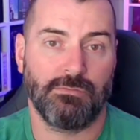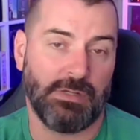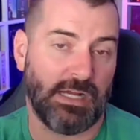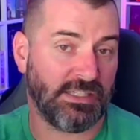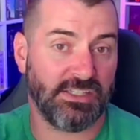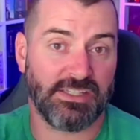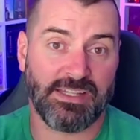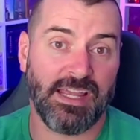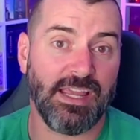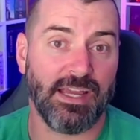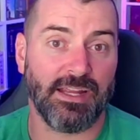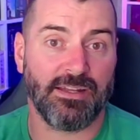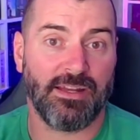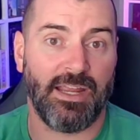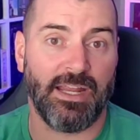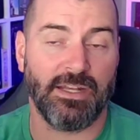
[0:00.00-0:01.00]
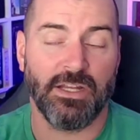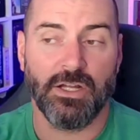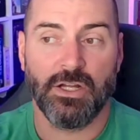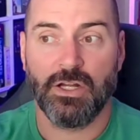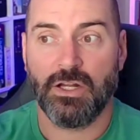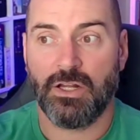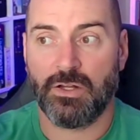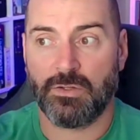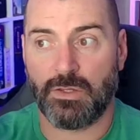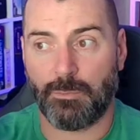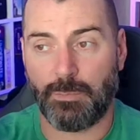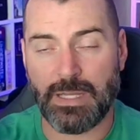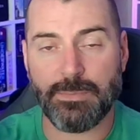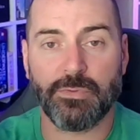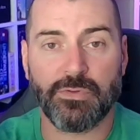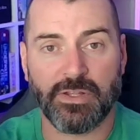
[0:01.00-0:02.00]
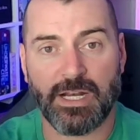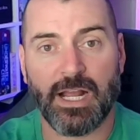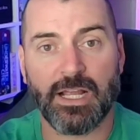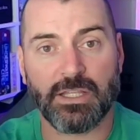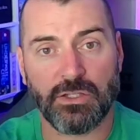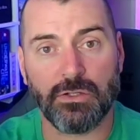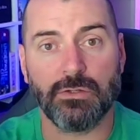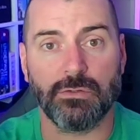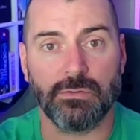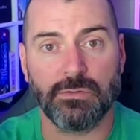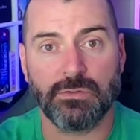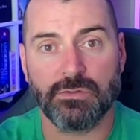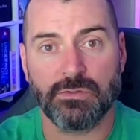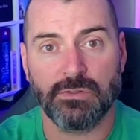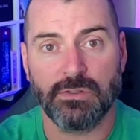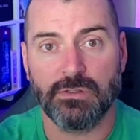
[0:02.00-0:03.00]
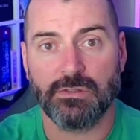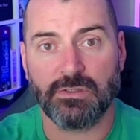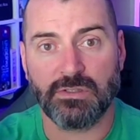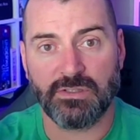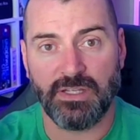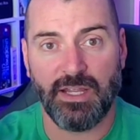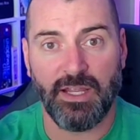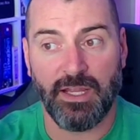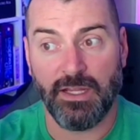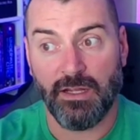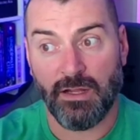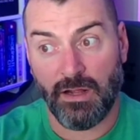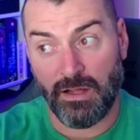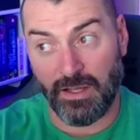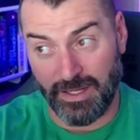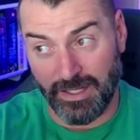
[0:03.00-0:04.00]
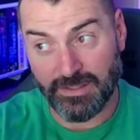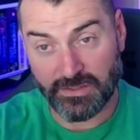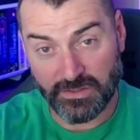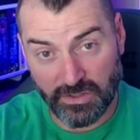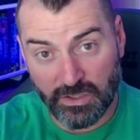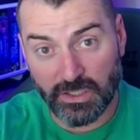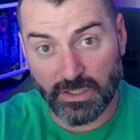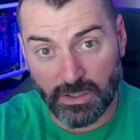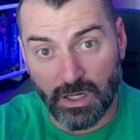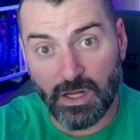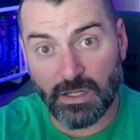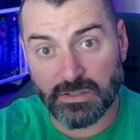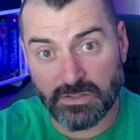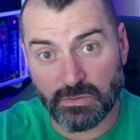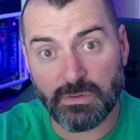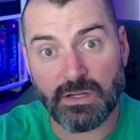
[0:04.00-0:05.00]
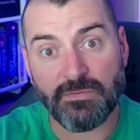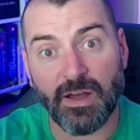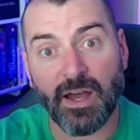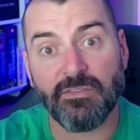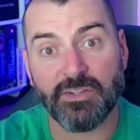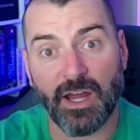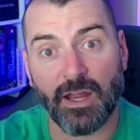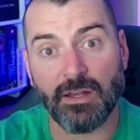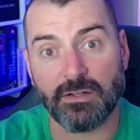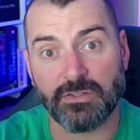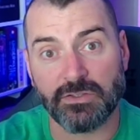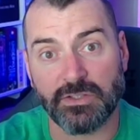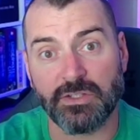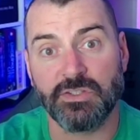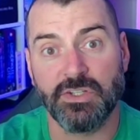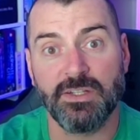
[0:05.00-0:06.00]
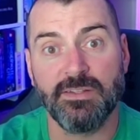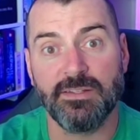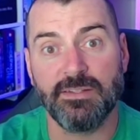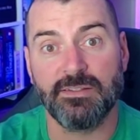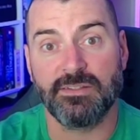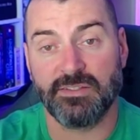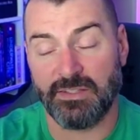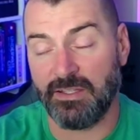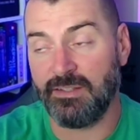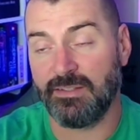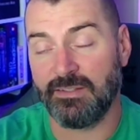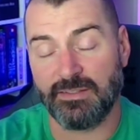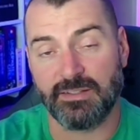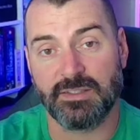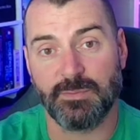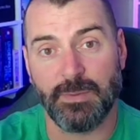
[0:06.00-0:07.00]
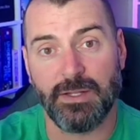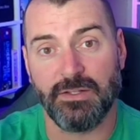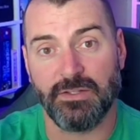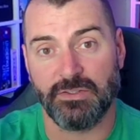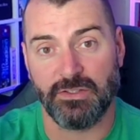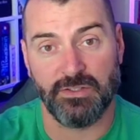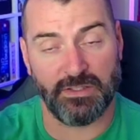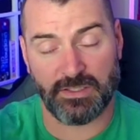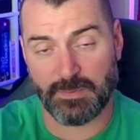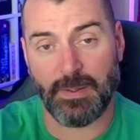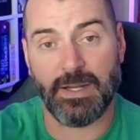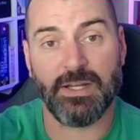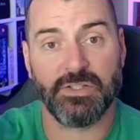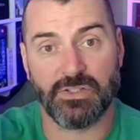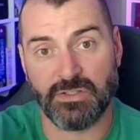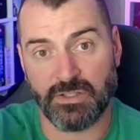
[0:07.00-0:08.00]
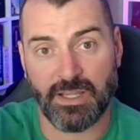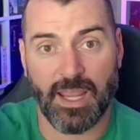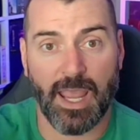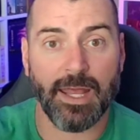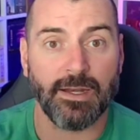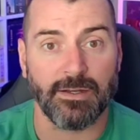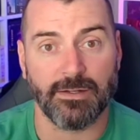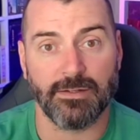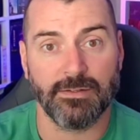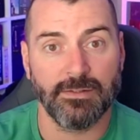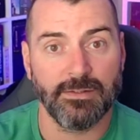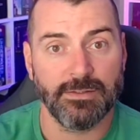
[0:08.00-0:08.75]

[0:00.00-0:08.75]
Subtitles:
I just can't. And the people that I use say it's going to cost $25 to send this expansion to Canada.